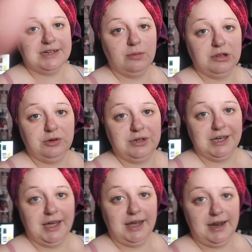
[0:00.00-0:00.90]
upload
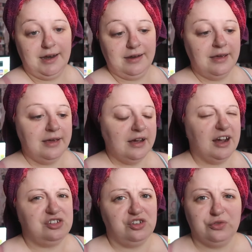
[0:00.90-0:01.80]
it and
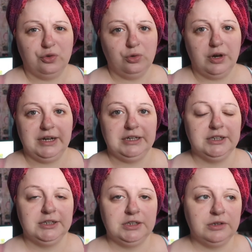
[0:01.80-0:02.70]
I just thought I'd
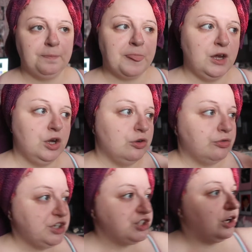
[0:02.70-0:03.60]
re-show